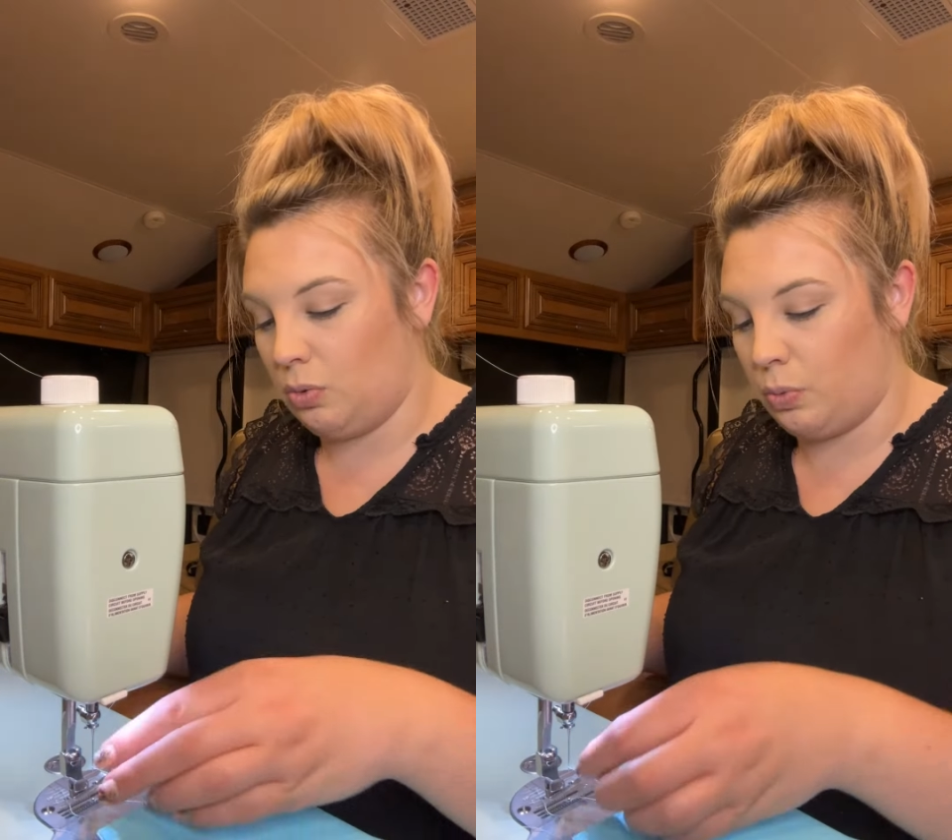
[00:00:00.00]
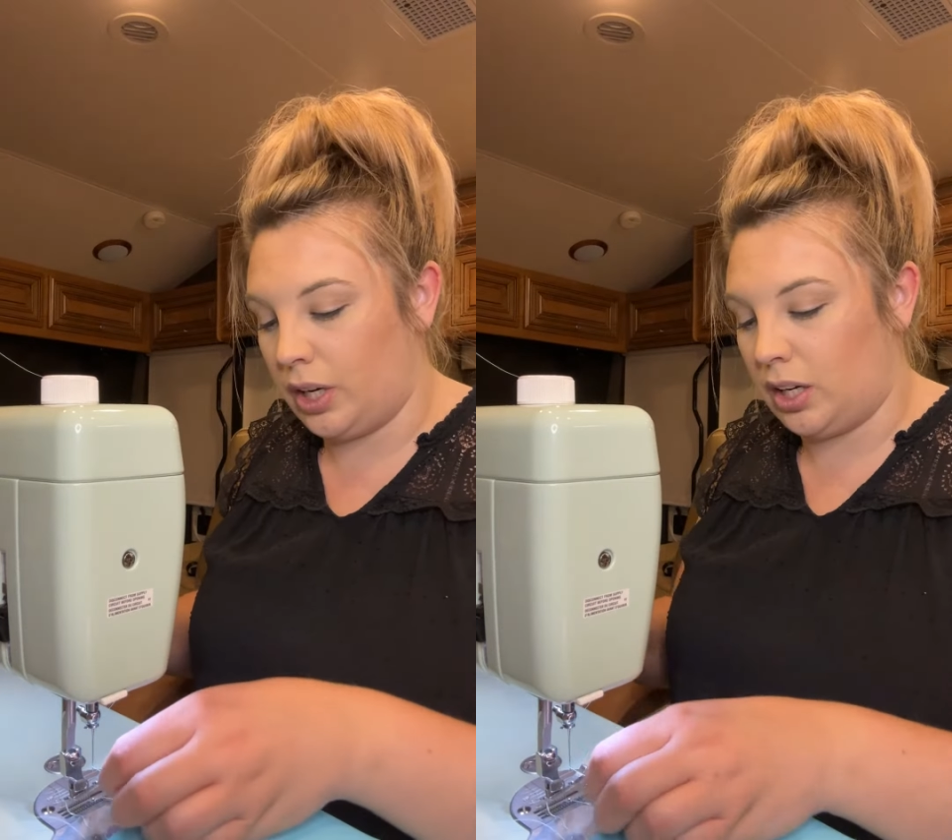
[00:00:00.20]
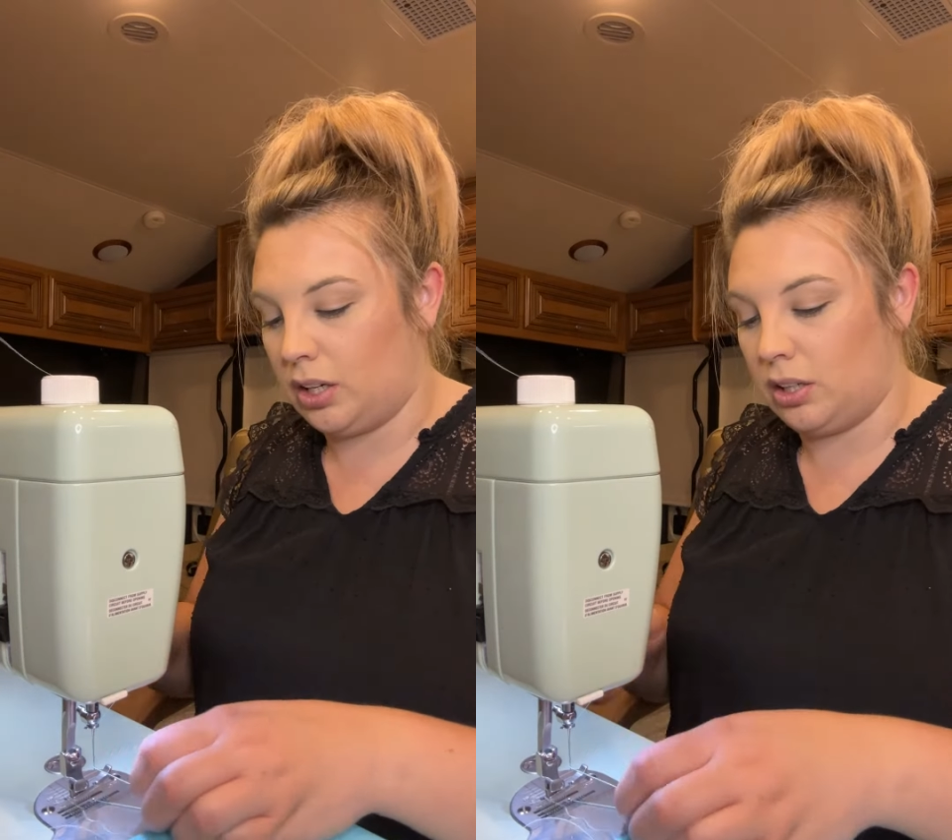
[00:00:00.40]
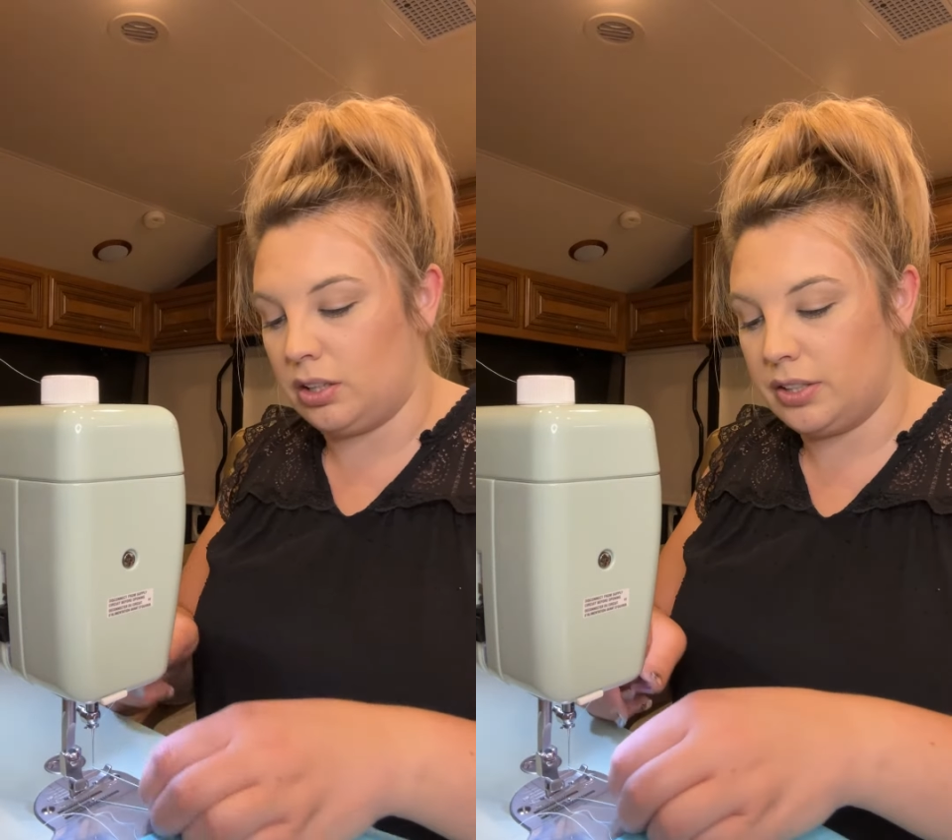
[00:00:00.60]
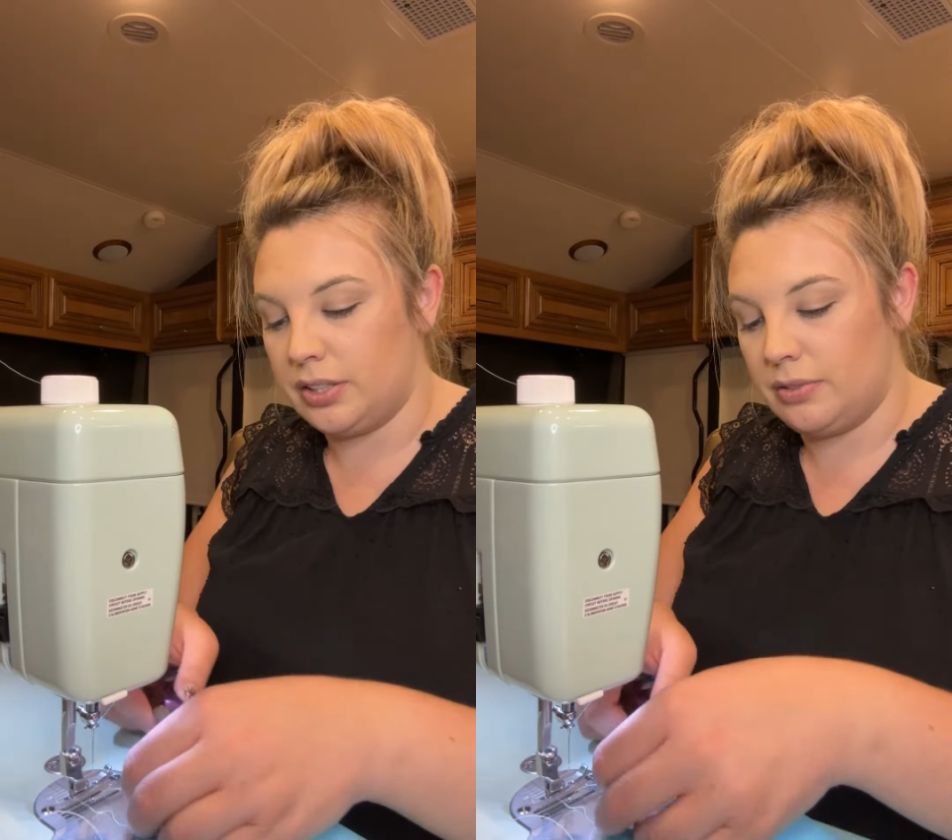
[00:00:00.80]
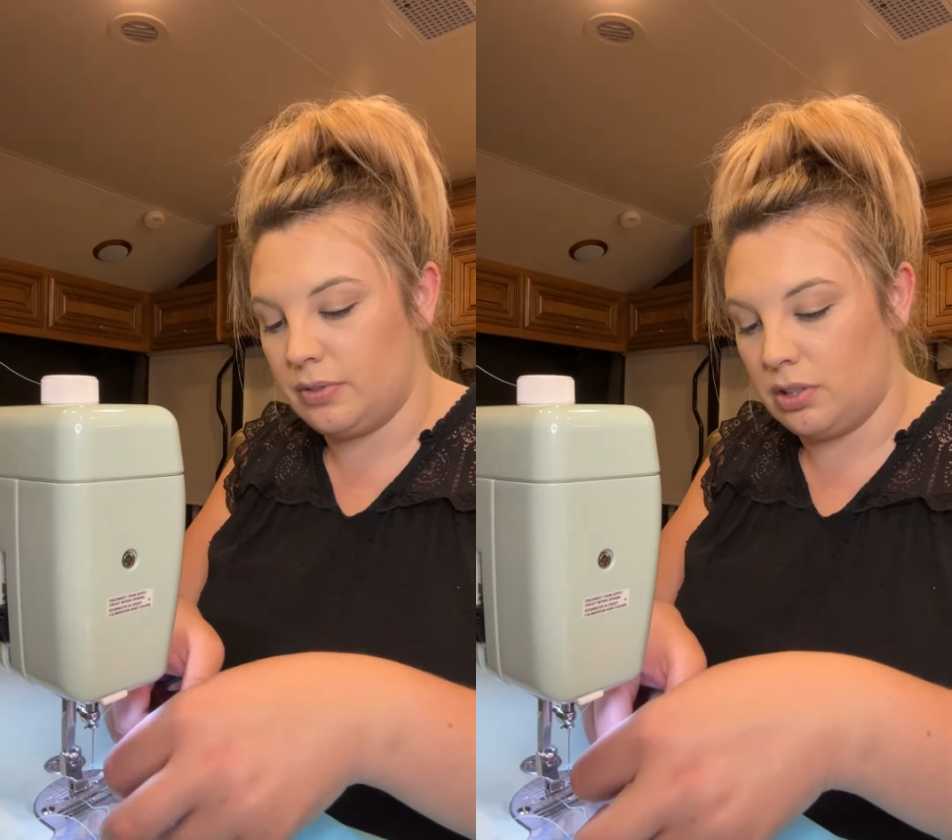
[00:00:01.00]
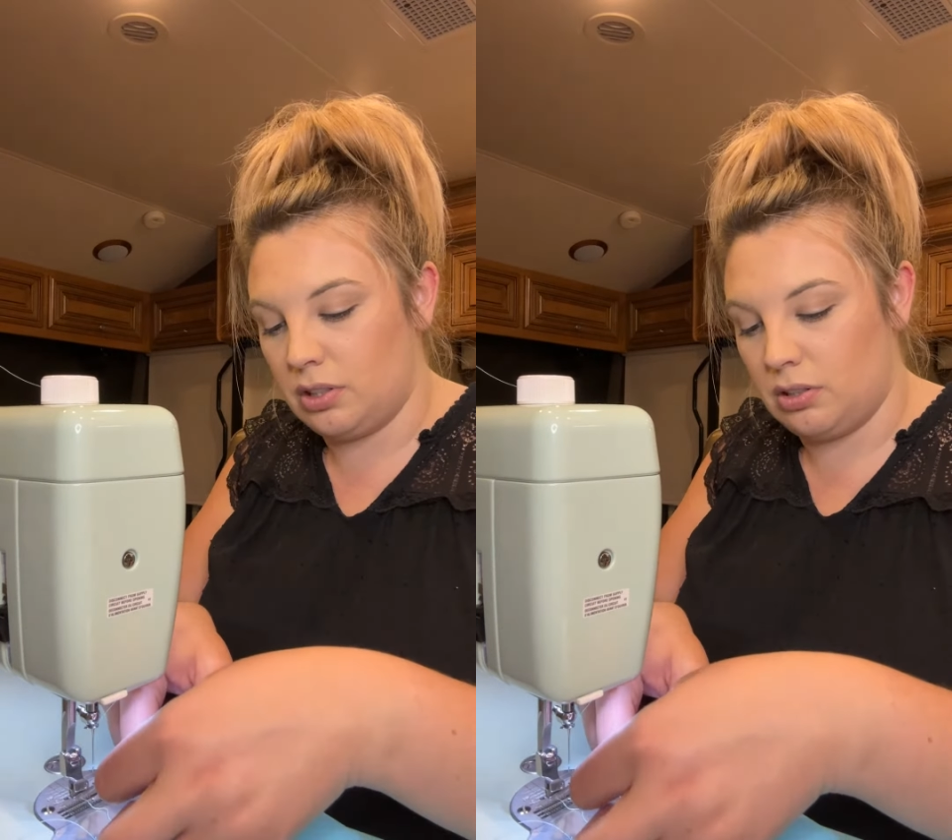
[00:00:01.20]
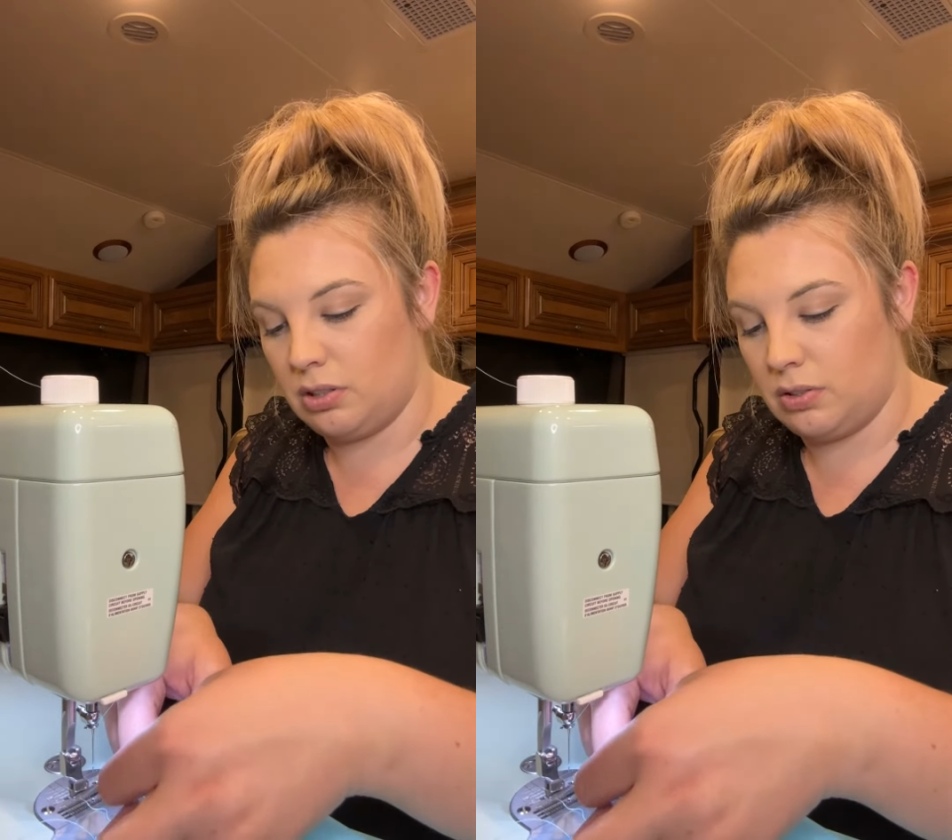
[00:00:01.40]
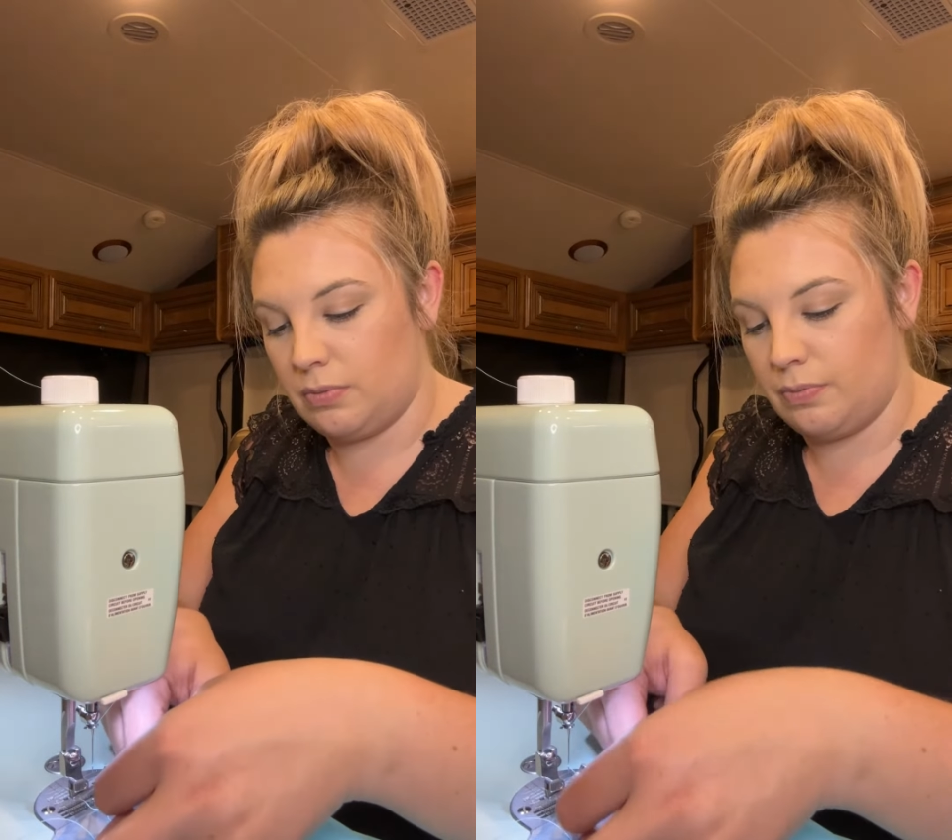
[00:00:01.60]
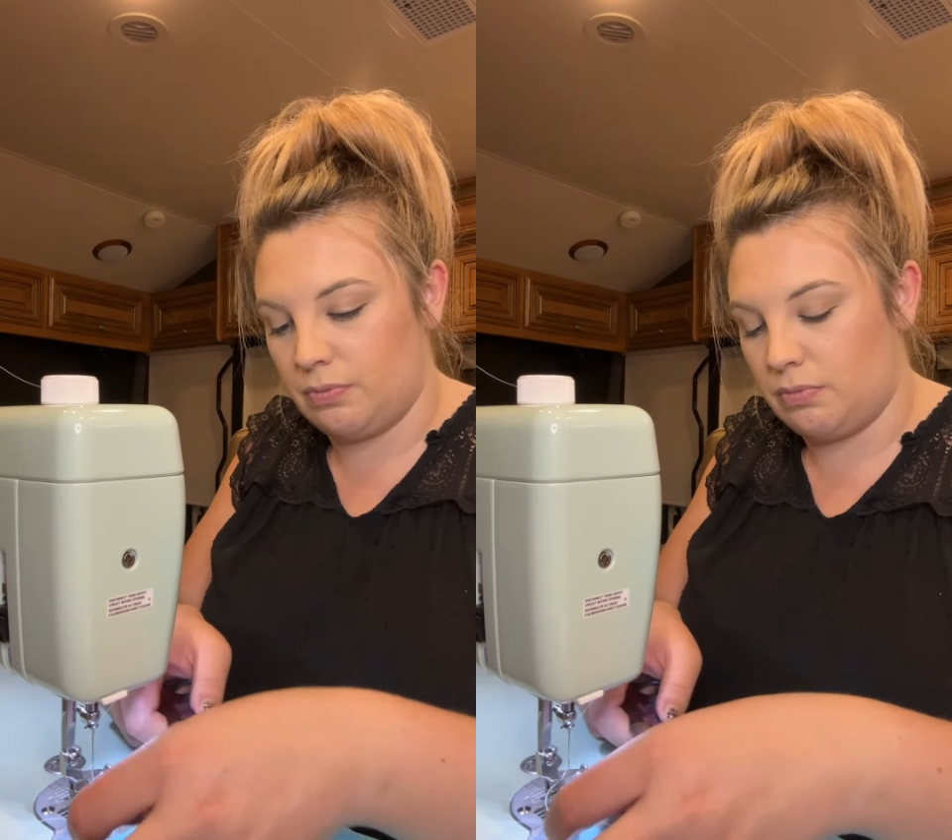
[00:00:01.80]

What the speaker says: they were kind of talking about this subject, and it was,